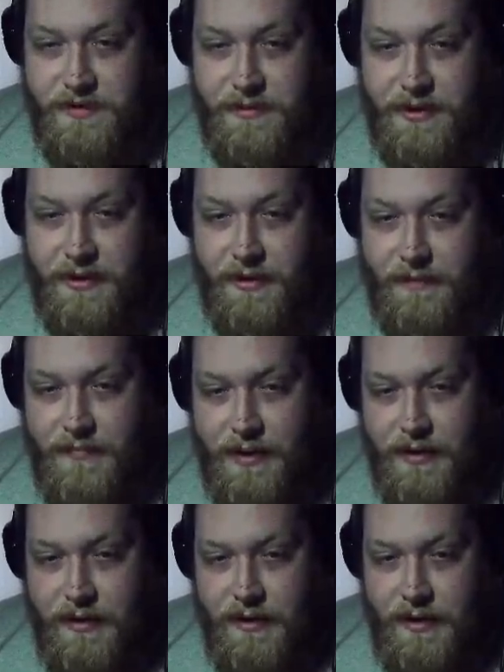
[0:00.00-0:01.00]
here.
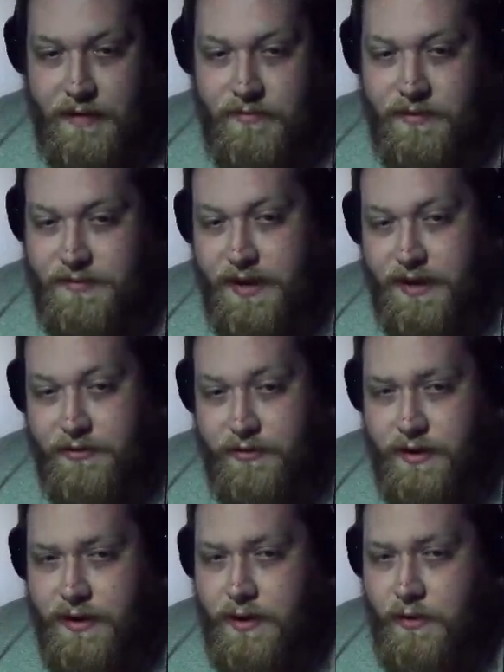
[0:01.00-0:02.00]
From the
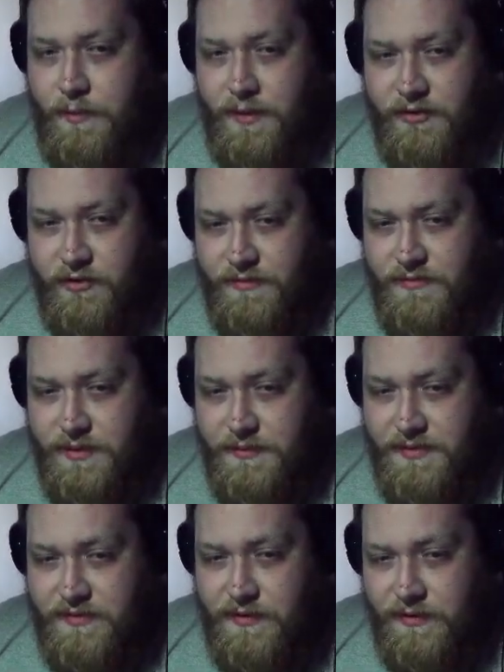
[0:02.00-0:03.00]
extra deck, I will Pendulum
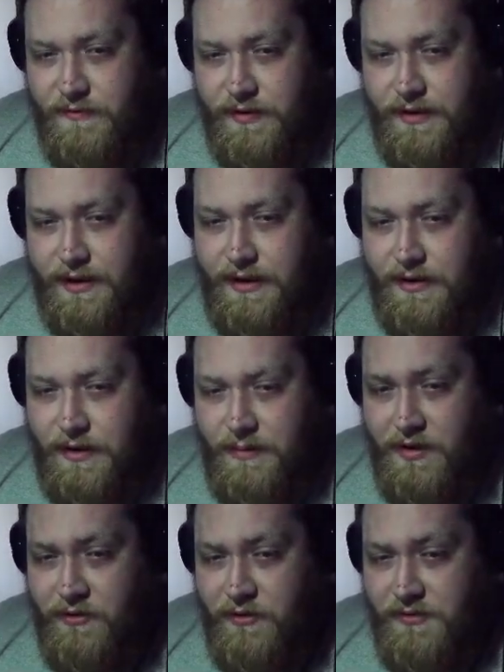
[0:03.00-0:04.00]
Summon Silvered, and I'll
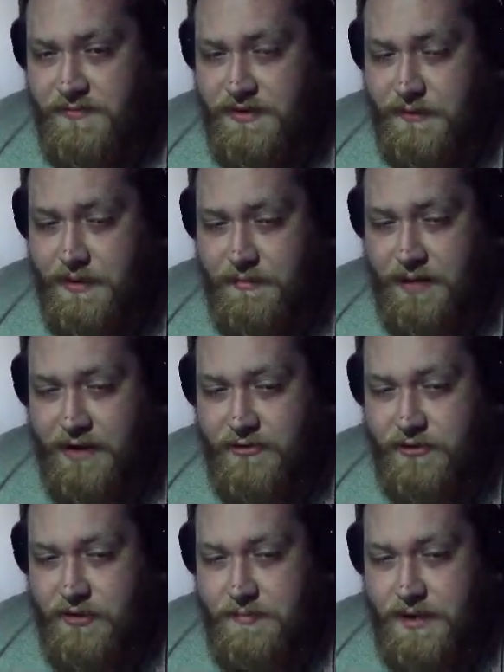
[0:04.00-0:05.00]
Pendulum Summon
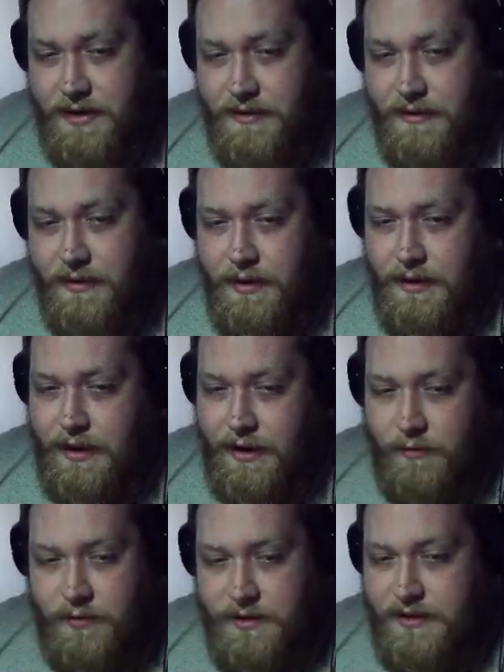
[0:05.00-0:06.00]
Majesty Maiden. I
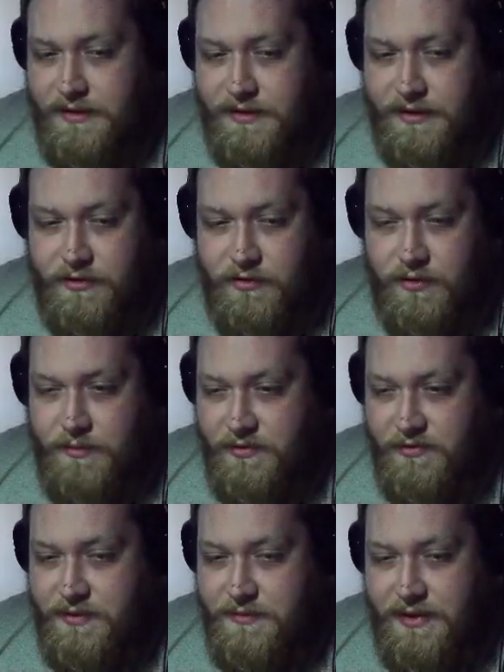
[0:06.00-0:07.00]
don't really intend to Tribute
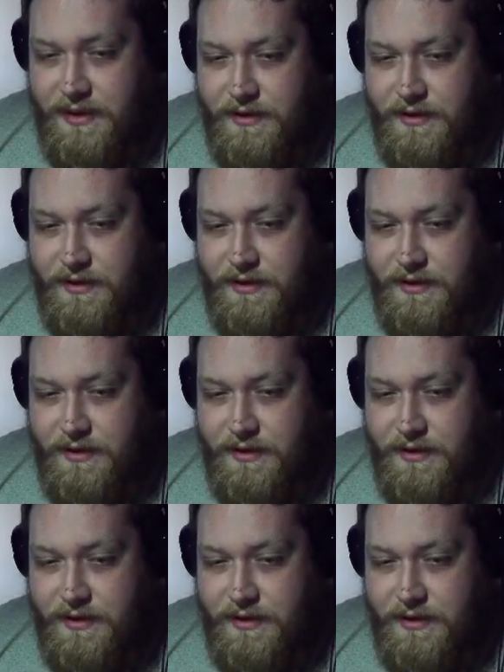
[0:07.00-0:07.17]
Summon that